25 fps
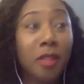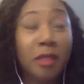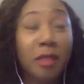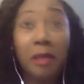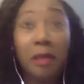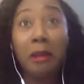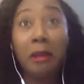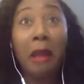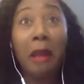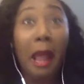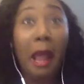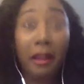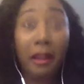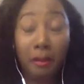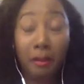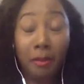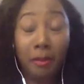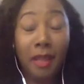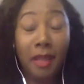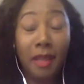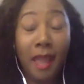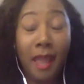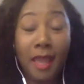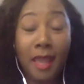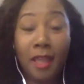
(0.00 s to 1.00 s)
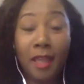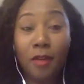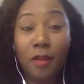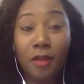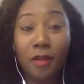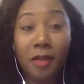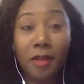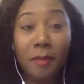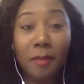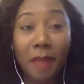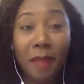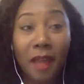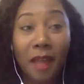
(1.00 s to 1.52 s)
And I could be angry
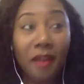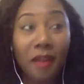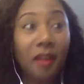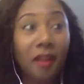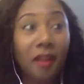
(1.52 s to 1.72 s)
about it.